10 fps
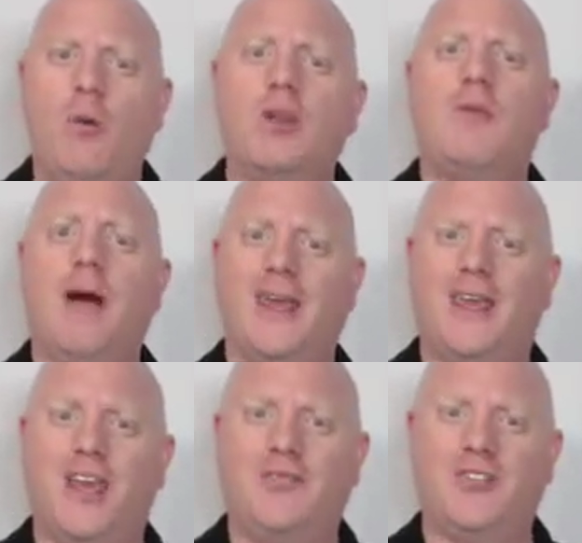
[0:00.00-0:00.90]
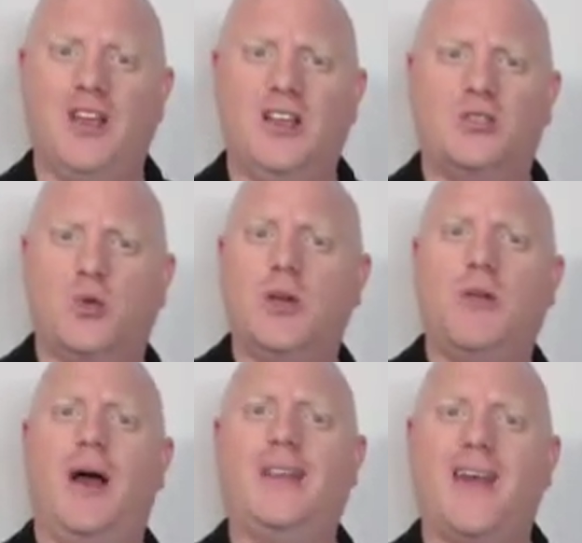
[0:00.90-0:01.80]
What are my giftings? What are
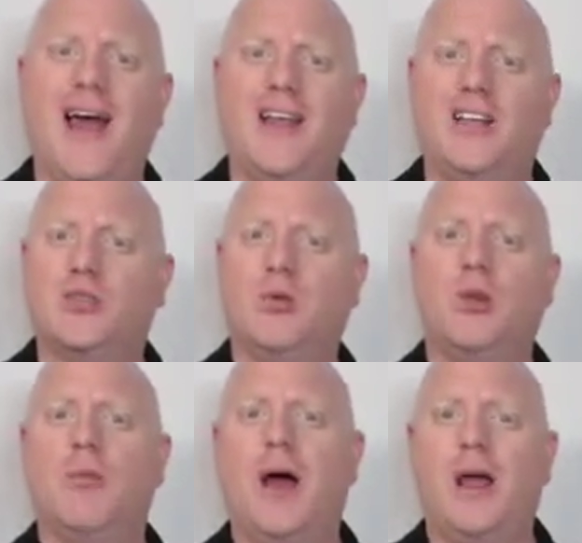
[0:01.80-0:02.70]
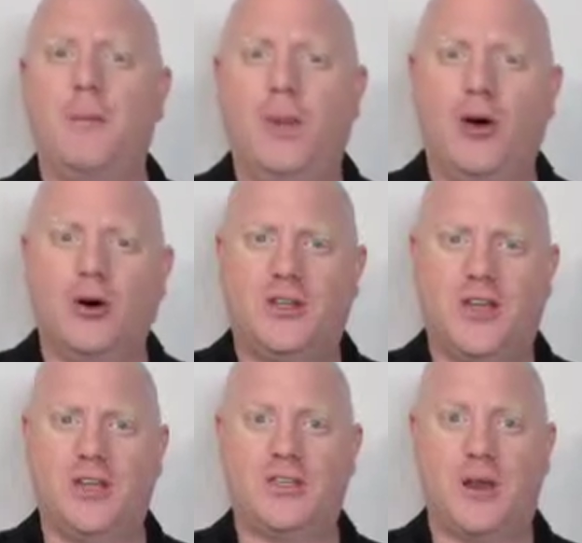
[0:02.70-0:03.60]
my talents? What are my
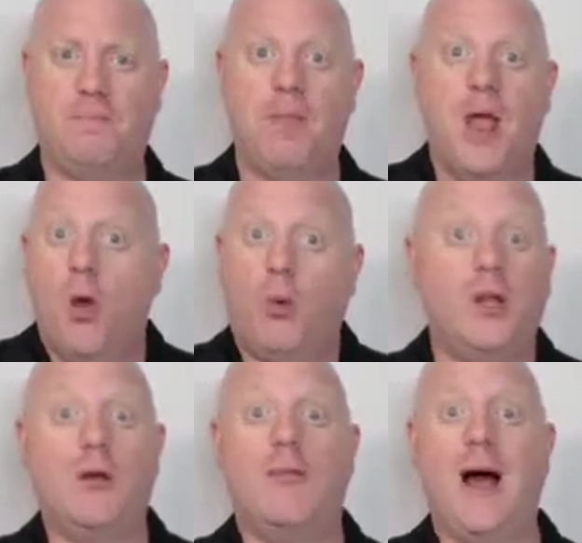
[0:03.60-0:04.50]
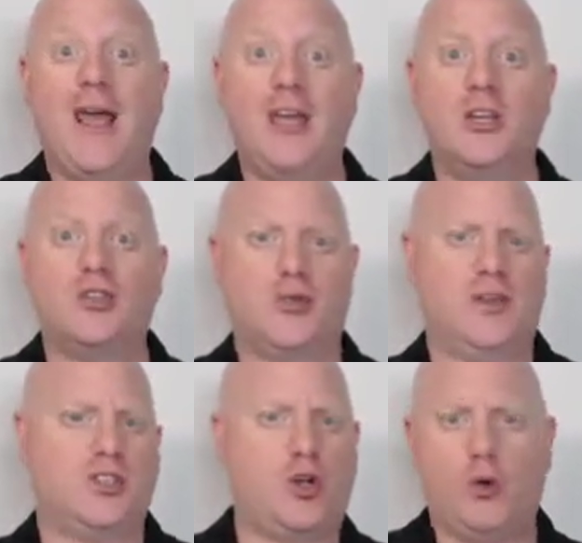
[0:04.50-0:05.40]
abilities? And what are my
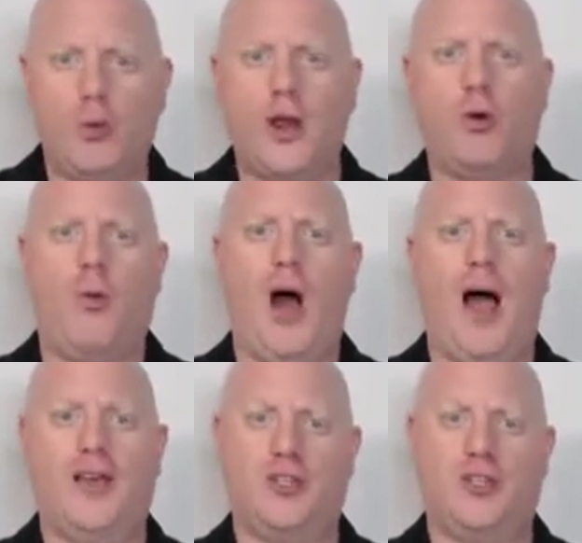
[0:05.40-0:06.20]
interests career-wise?